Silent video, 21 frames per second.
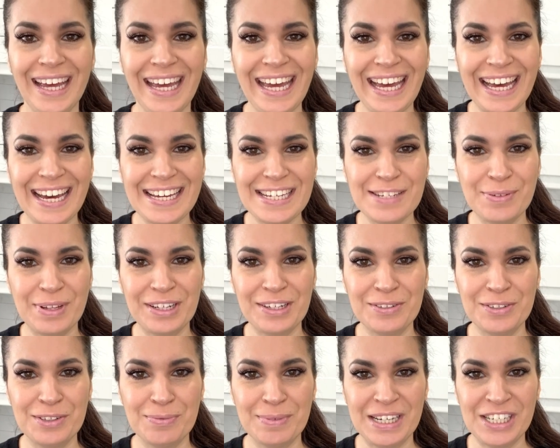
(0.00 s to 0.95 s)
Hey guys,
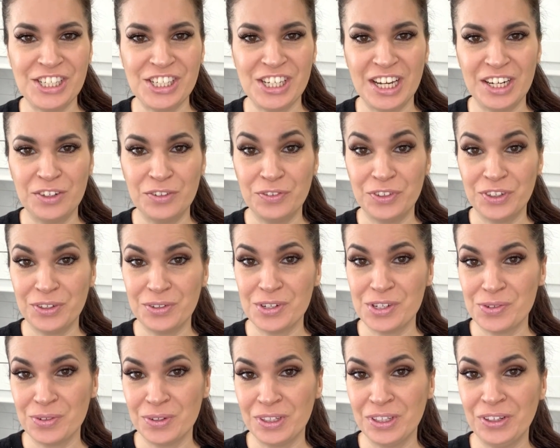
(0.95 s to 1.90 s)
welcome to my channel. For those
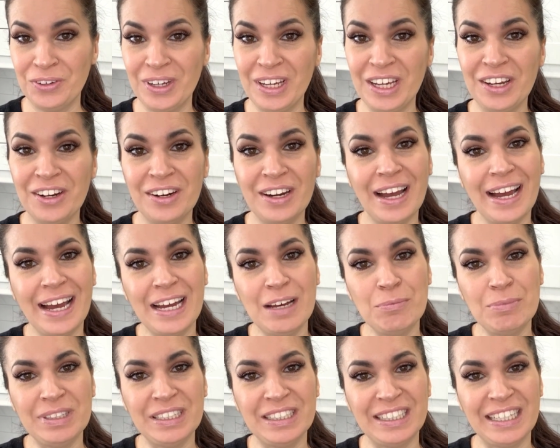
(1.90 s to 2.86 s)
who are new here,
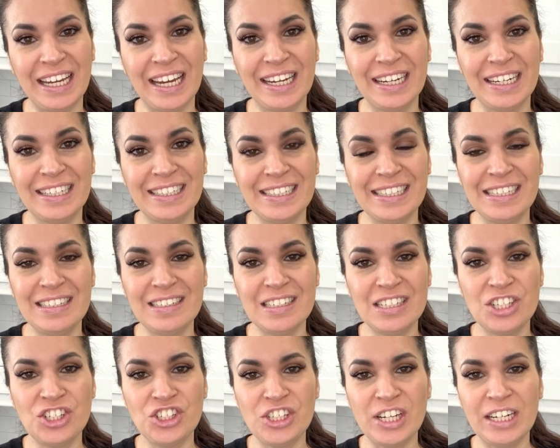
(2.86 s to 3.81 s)
I'm Liliana, and
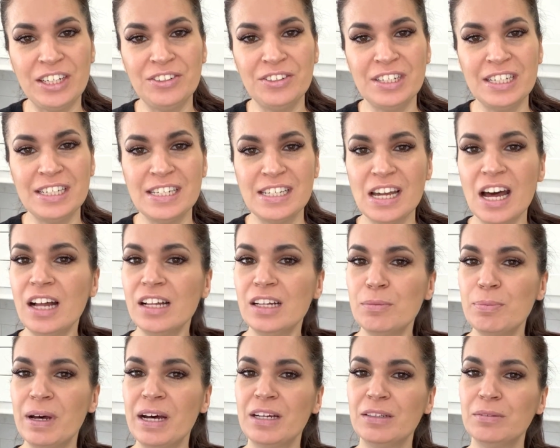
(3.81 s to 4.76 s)
this channel is all
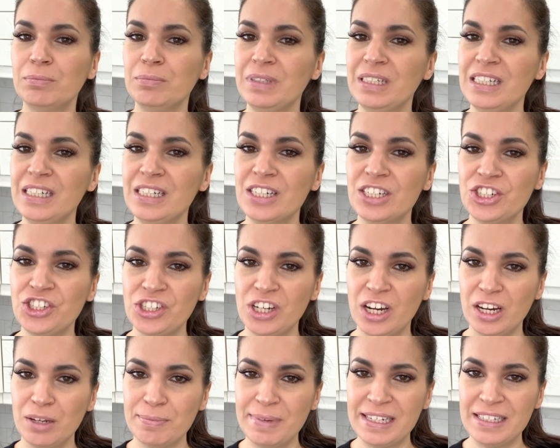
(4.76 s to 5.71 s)
about me
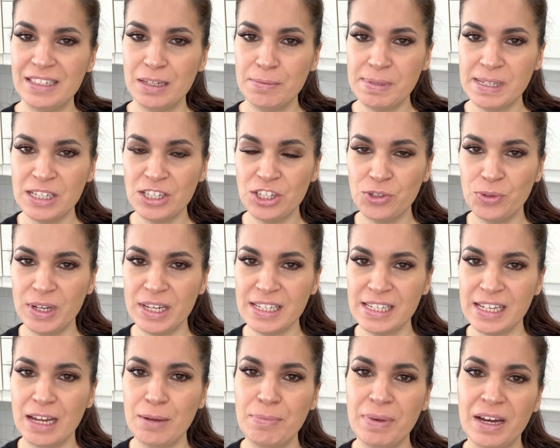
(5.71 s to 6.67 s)
sharing my tips and tricks
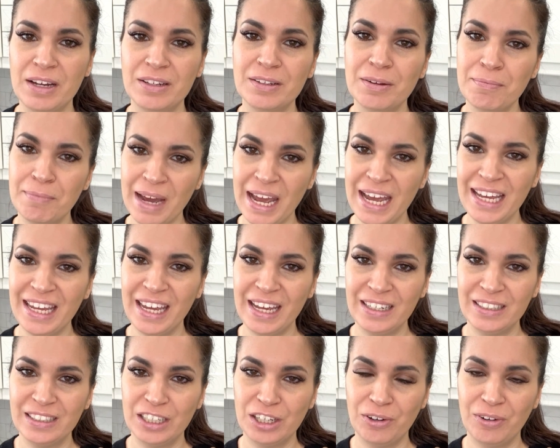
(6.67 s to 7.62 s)
about my
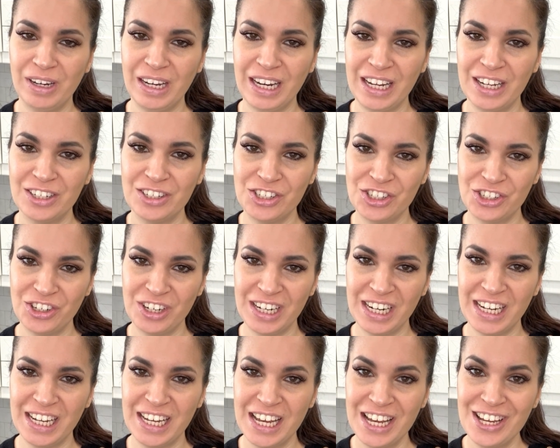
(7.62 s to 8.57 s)
cake decorating
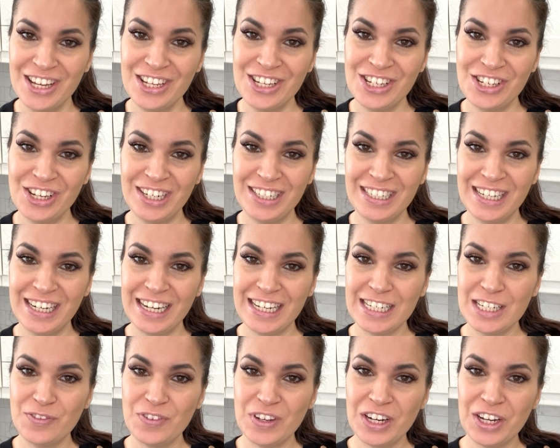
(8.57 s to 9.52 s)
journey. So in
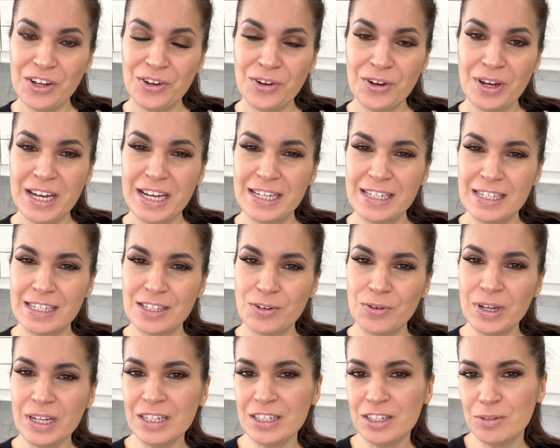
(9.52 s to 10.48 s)
today's video, it's
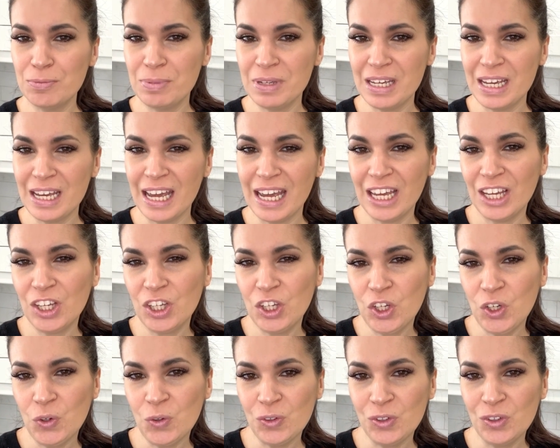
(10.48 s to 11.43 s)
going to be a
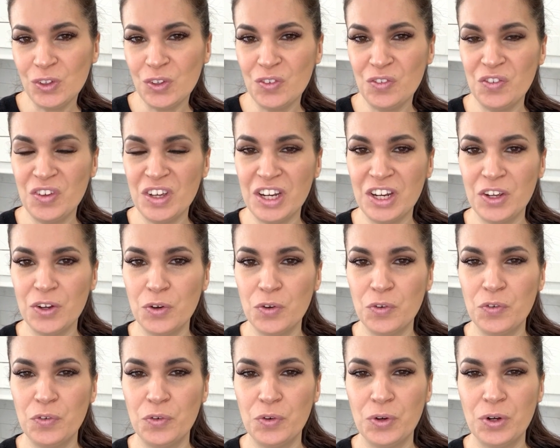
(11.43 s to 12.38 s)
cute video
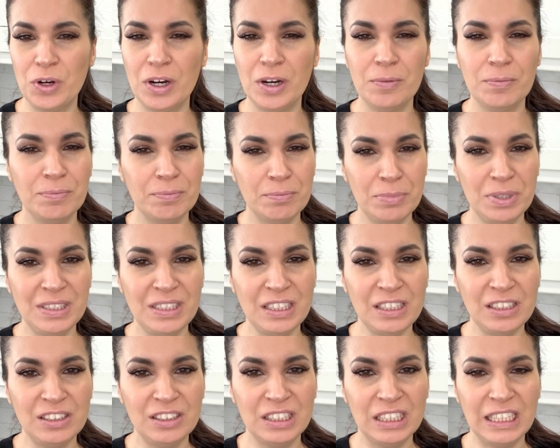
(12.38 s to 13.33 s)
for
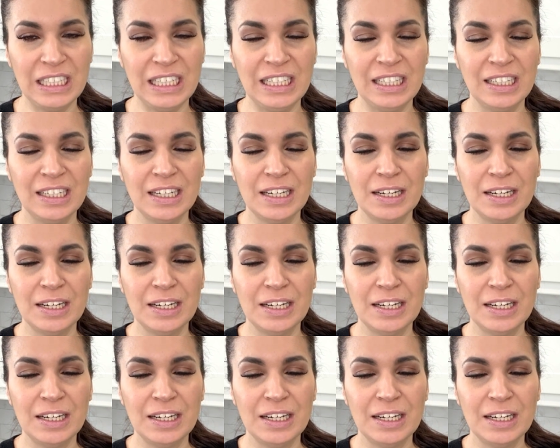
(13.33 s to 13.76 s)
particularly